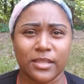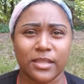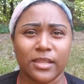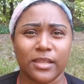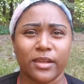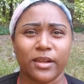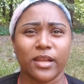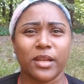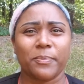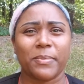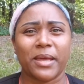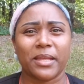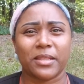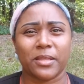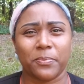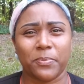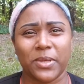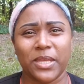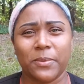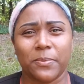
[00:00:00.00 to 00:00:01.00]
Learn about the
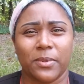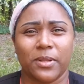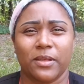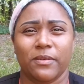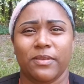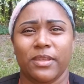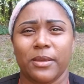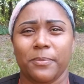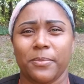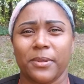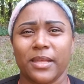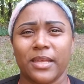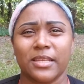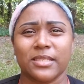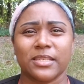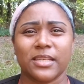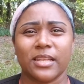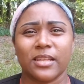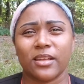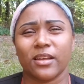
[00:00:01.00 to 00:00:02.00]
people of that place
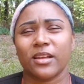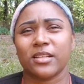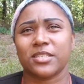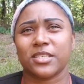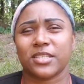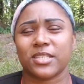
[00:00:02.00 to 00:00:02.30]
and learn to